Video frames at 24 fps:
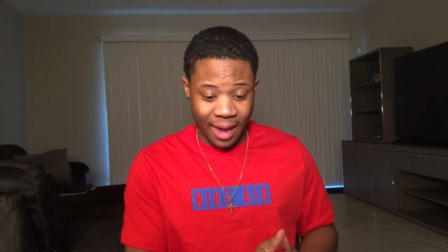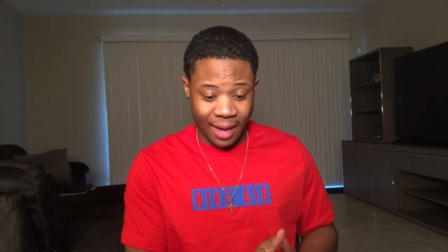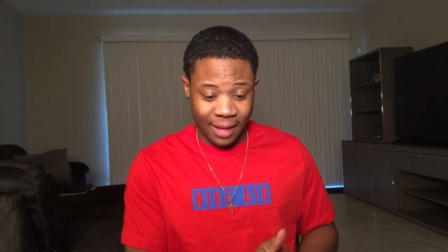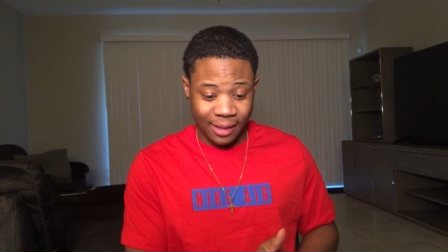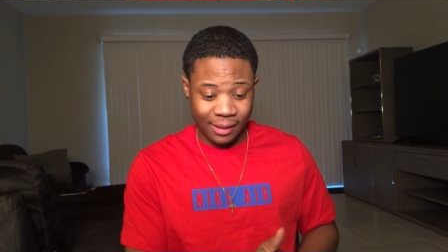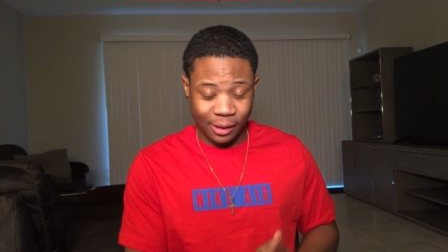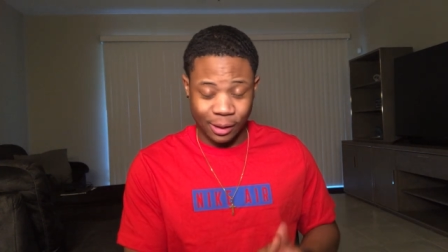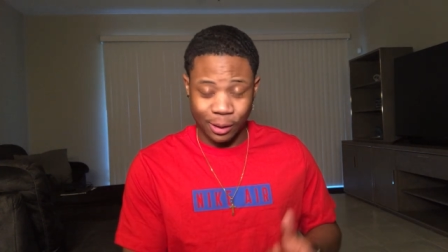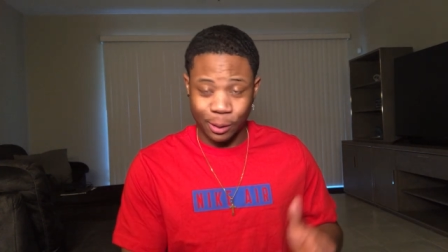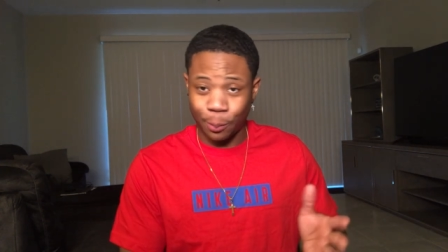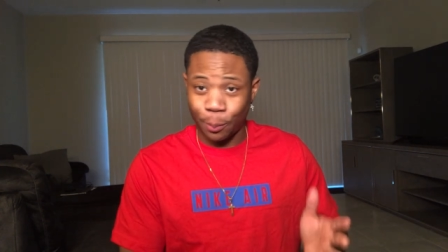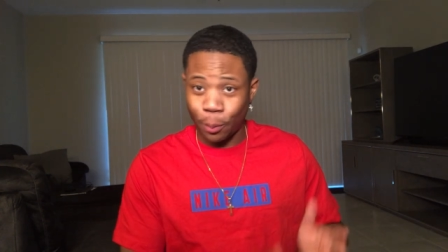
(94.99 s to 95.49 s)

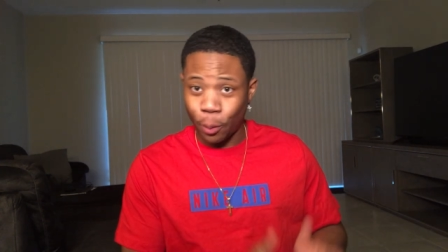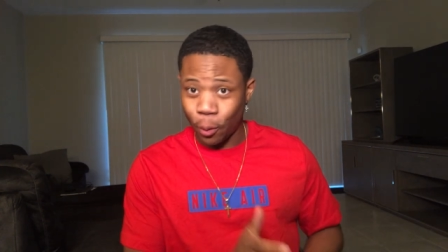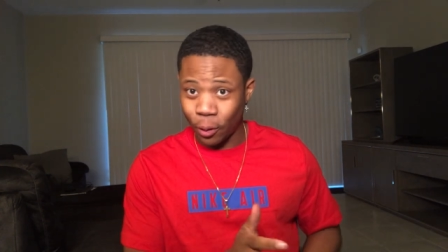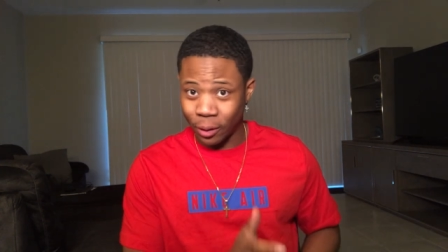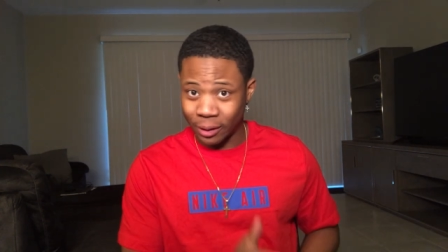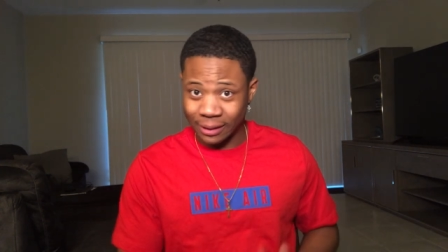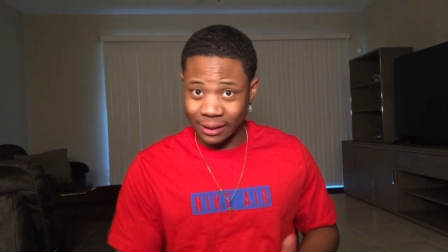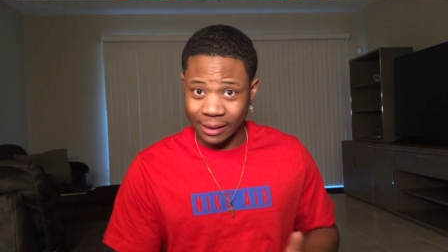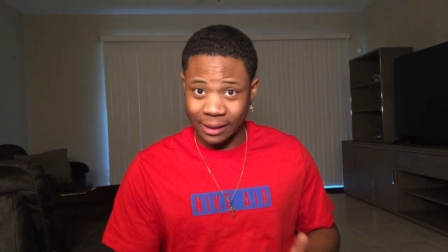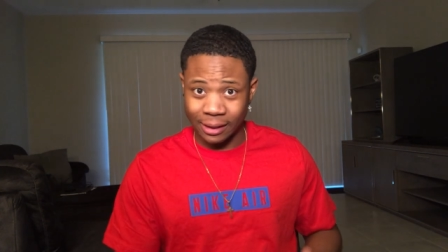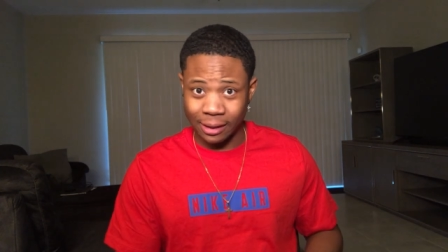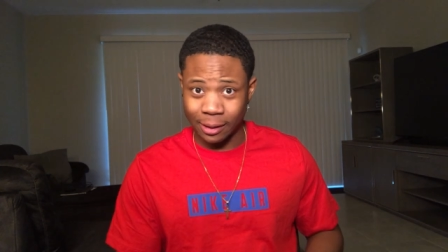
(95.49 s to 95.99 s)
as a
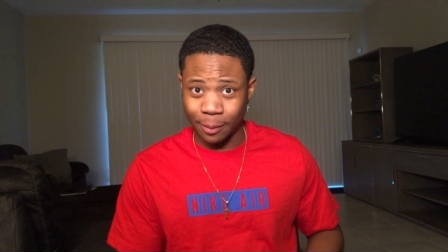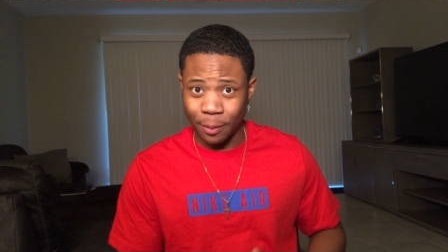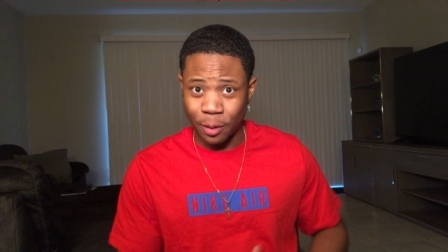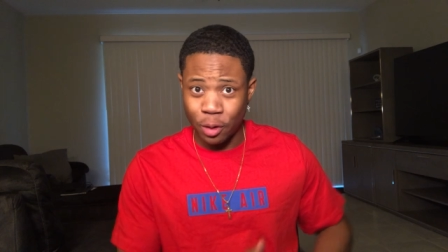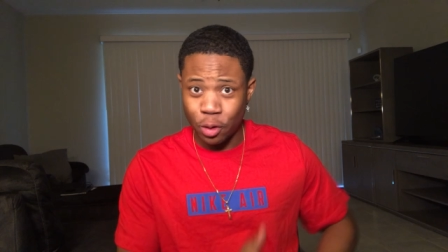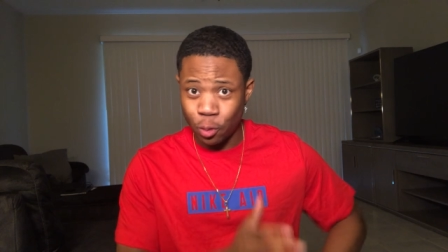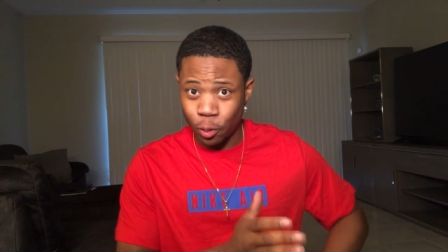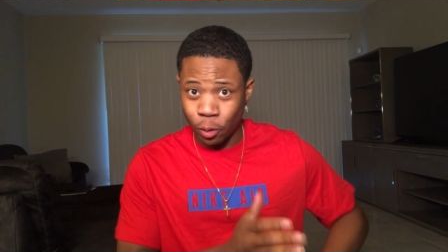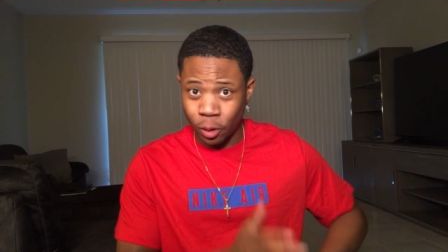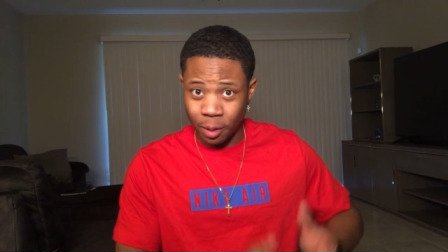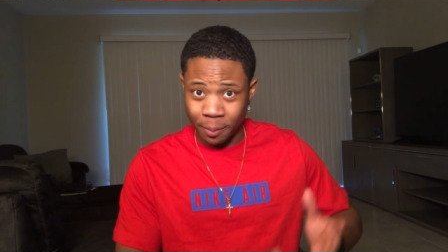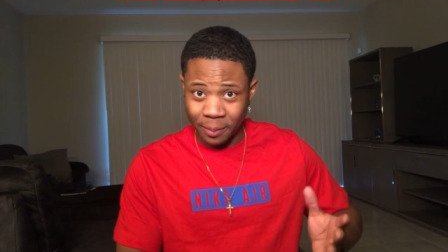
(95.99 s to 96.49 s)
support system and
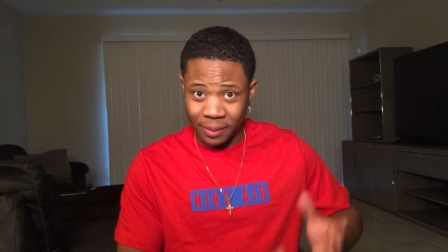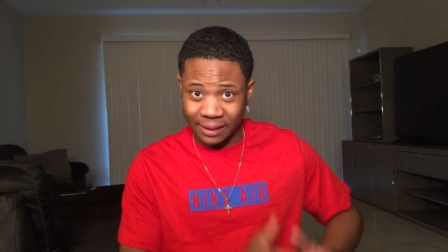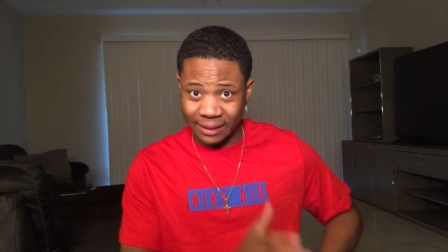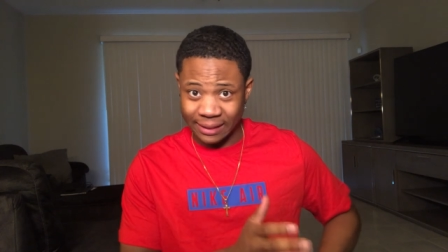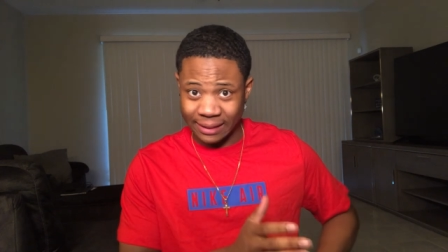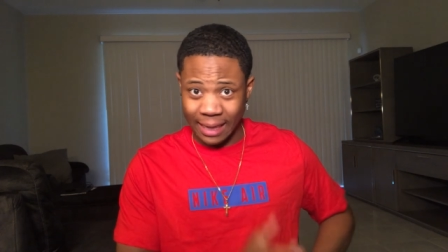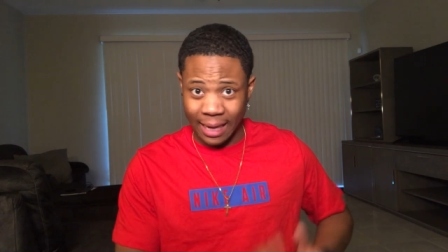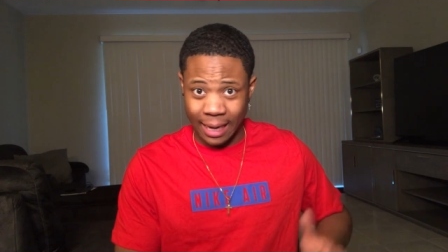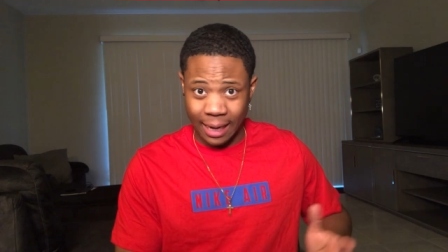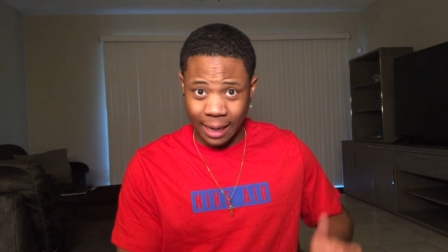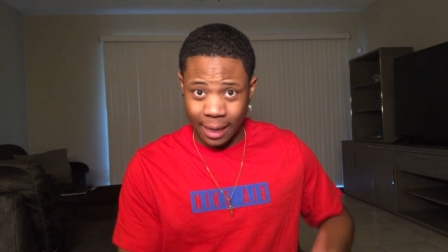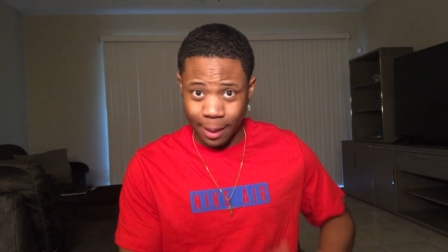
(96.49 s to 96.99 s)
you want to be
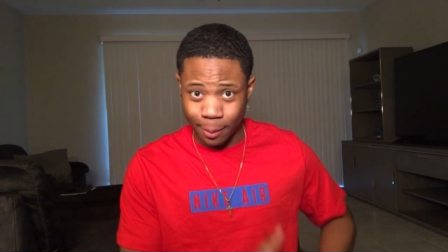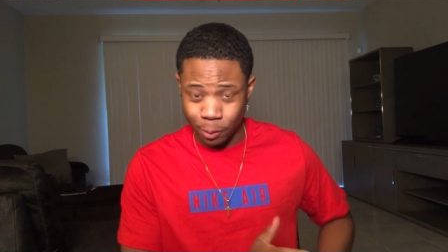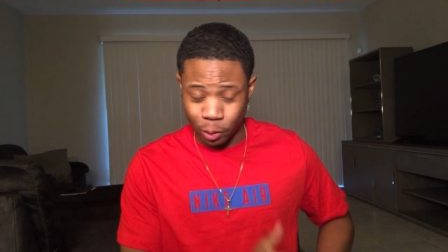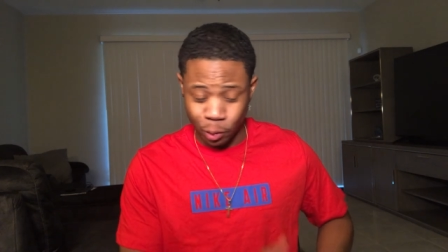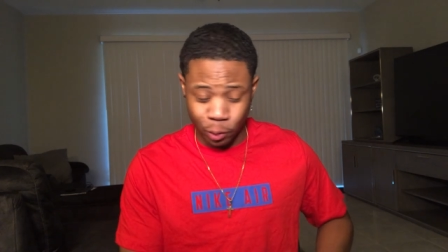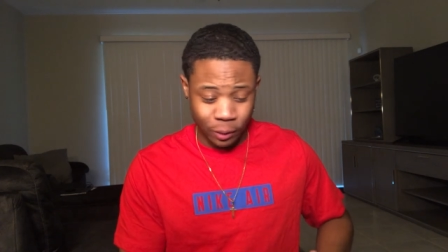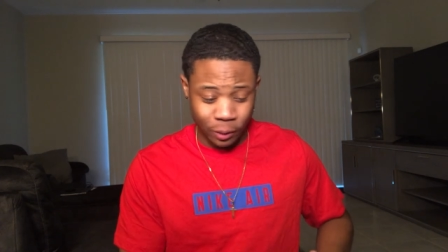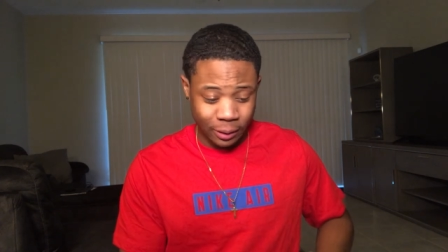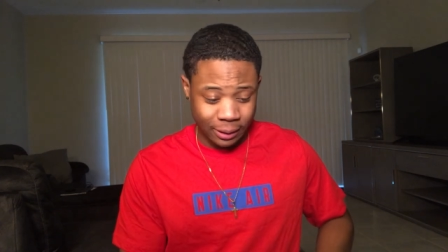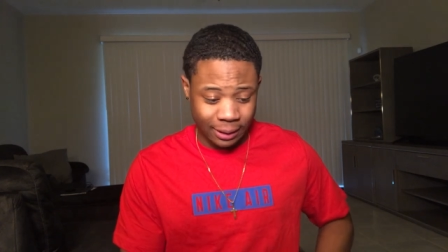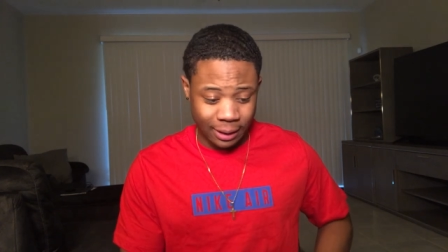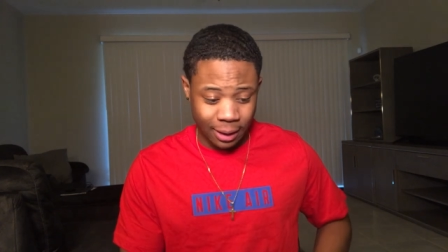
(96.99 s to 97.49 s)
standing up
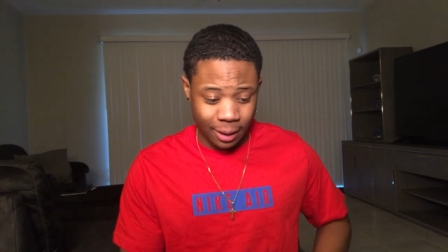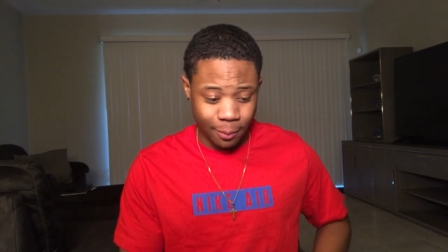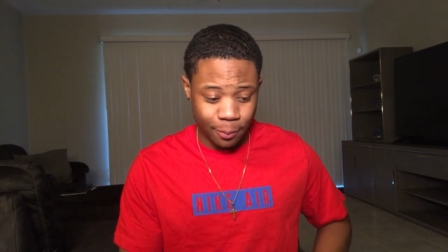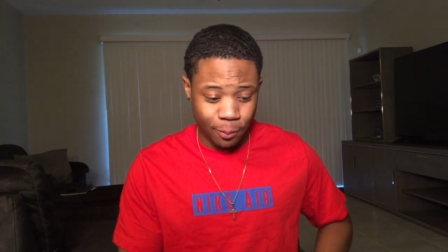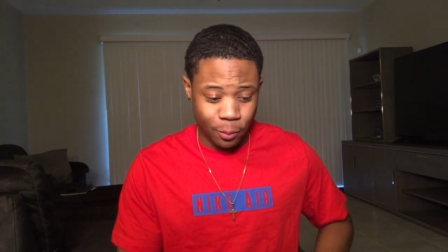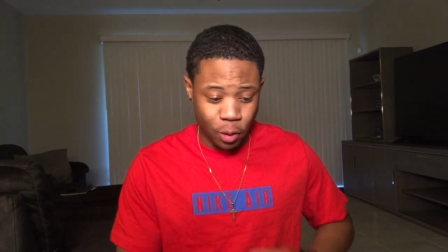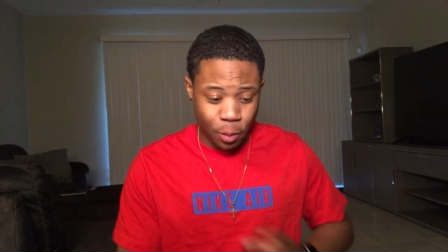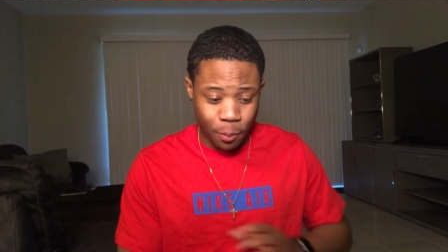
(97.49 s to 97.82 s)
doing something,